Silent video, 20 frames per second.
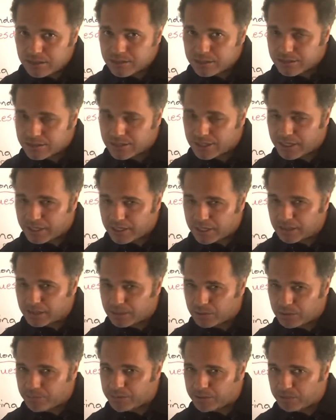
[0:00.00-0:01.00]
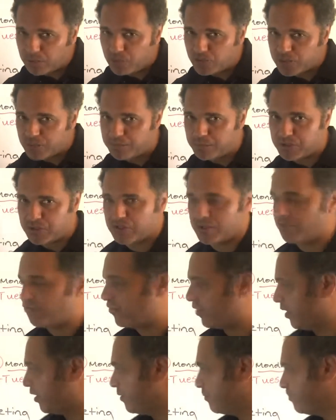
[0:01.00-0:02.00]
is getting a little bit more specific.